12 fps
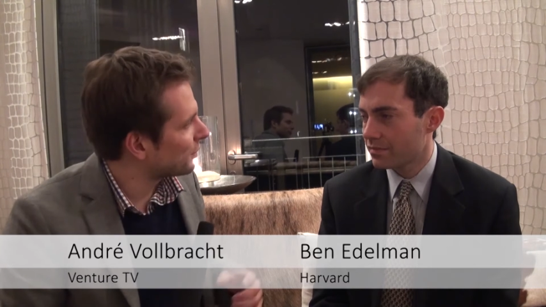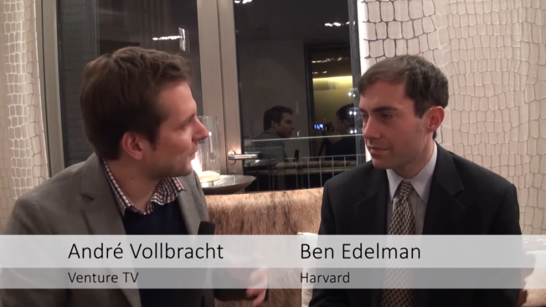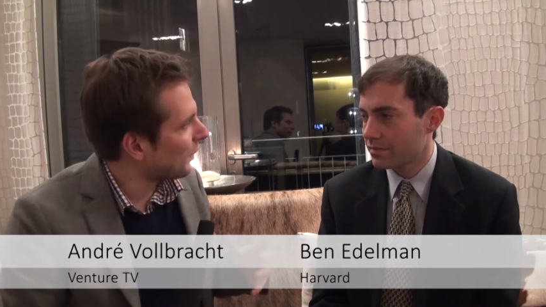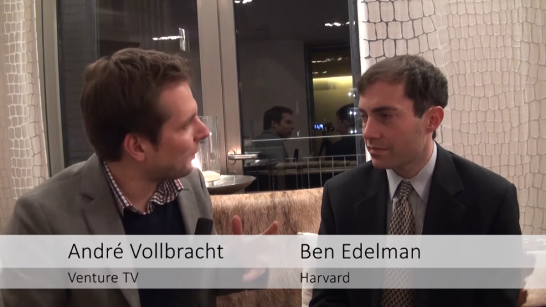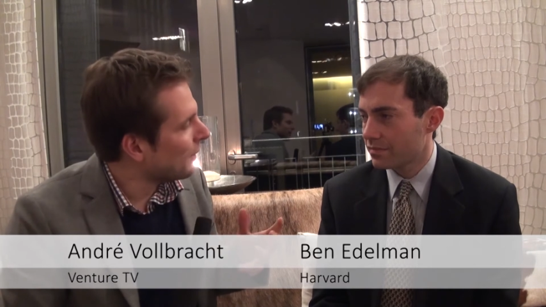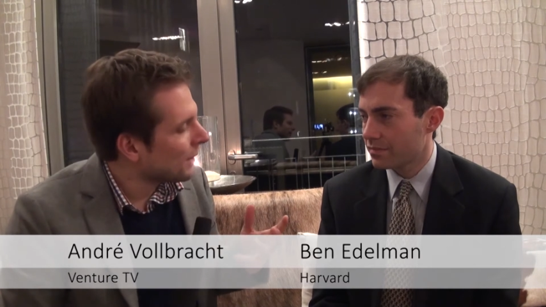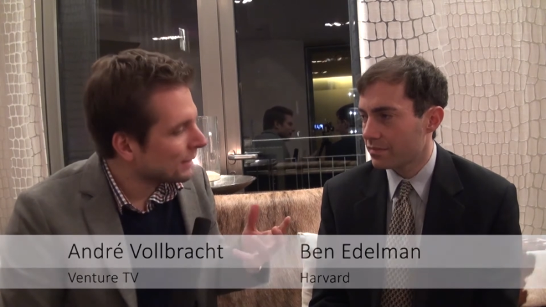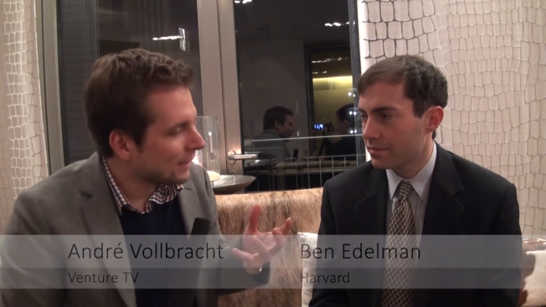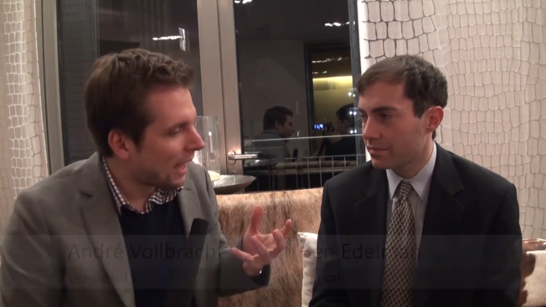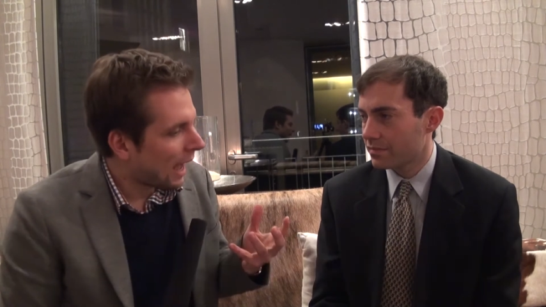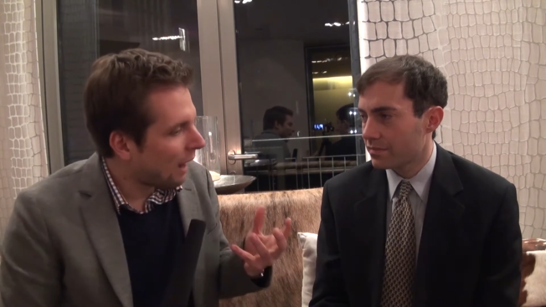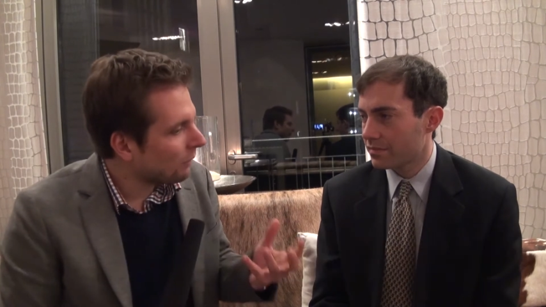Speaker 1: So,
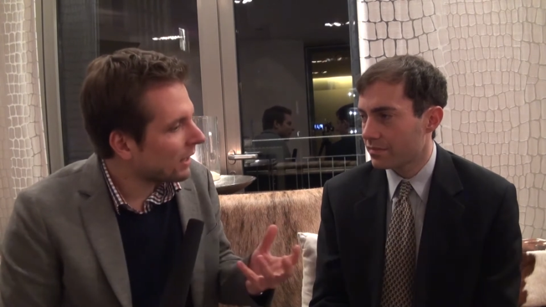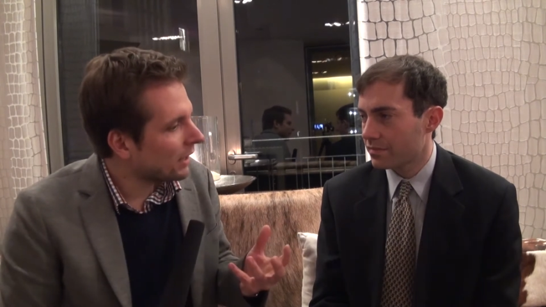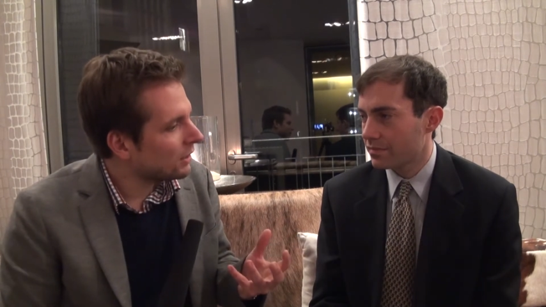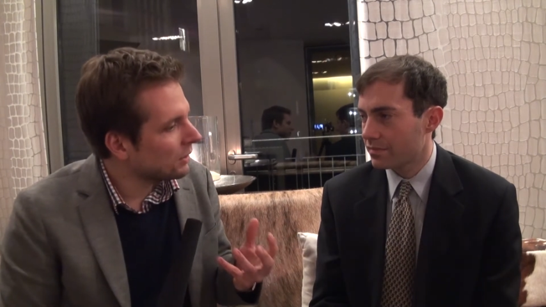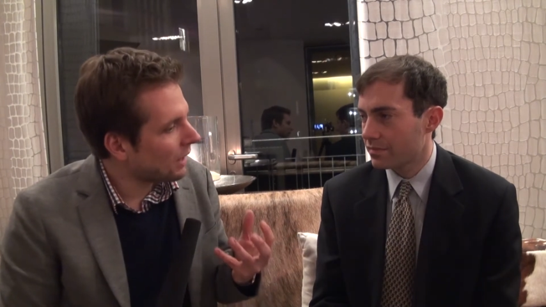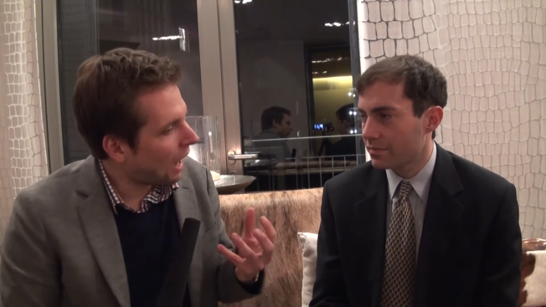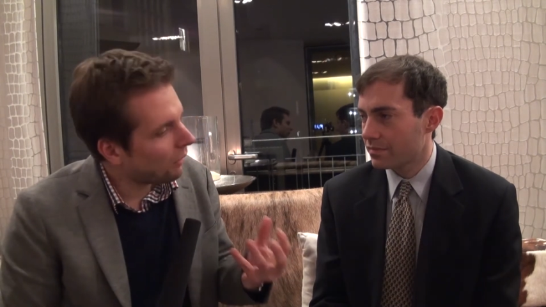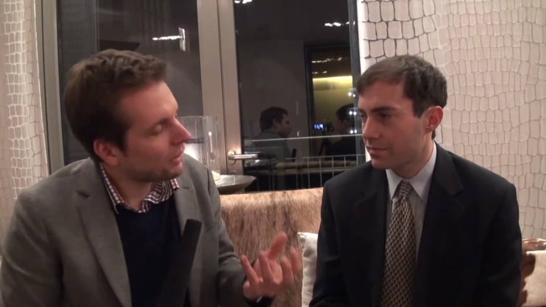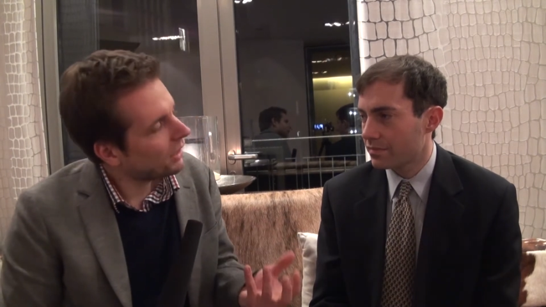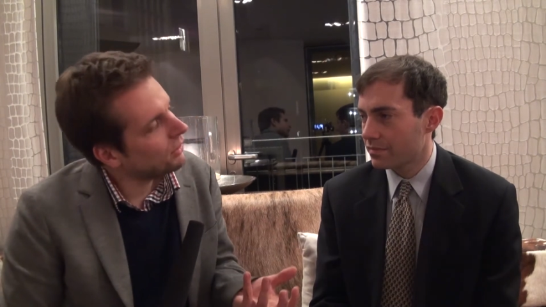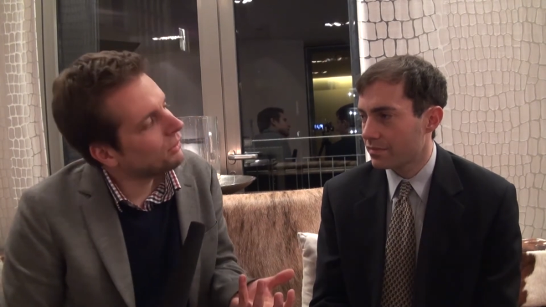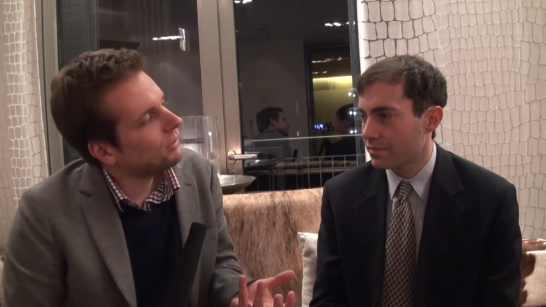how can you how
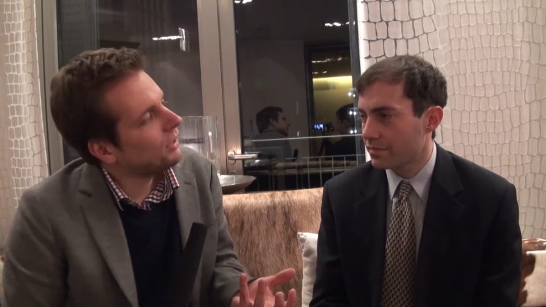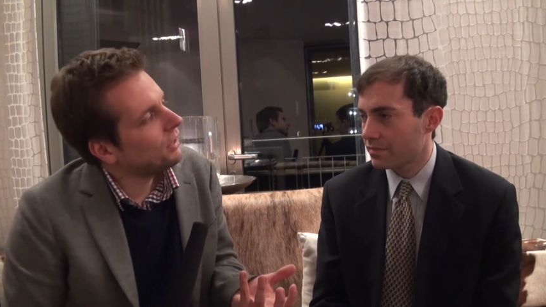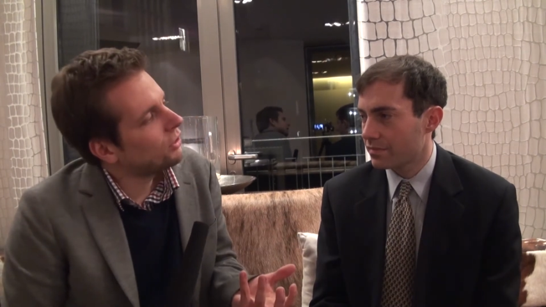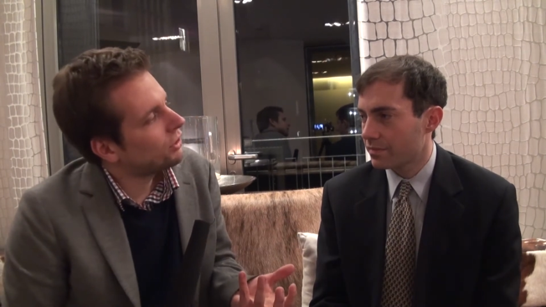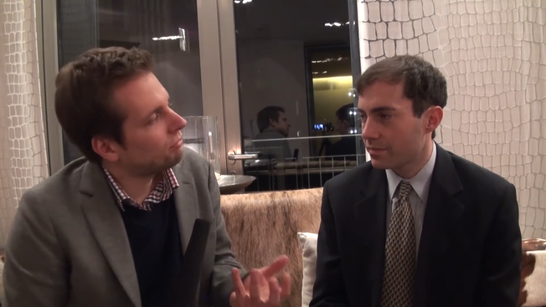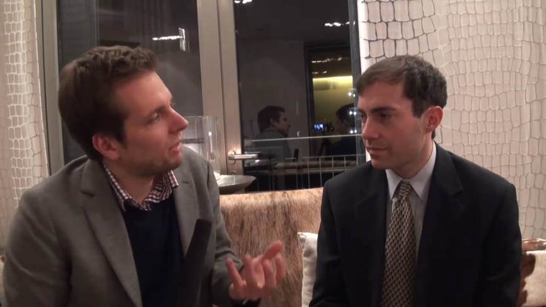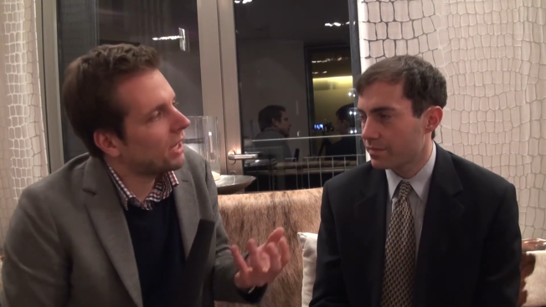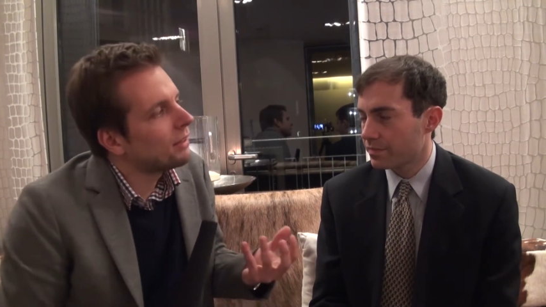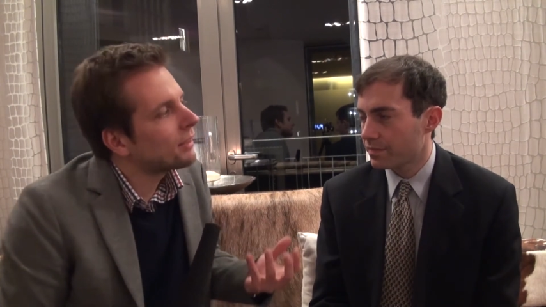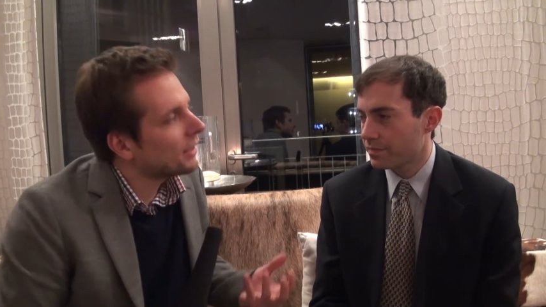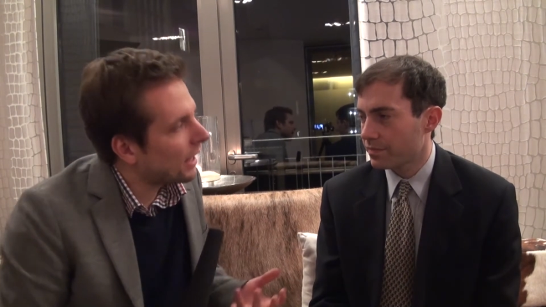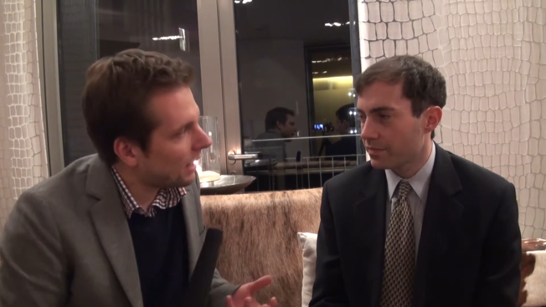can you teach
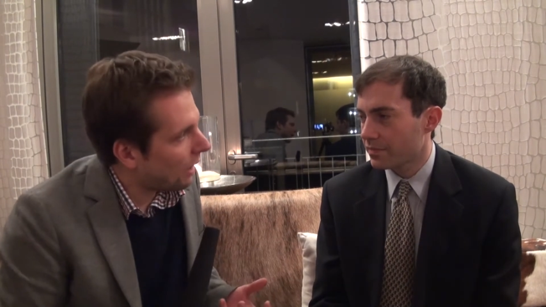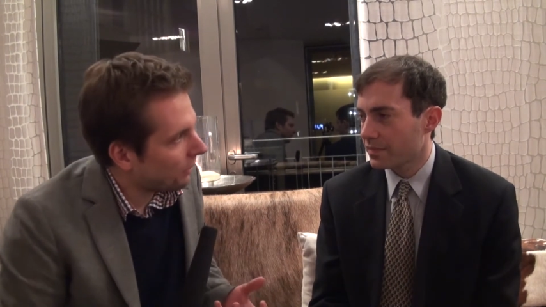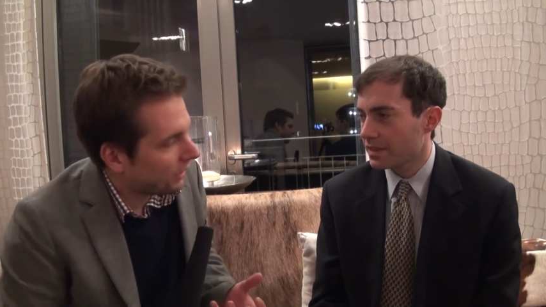internet? How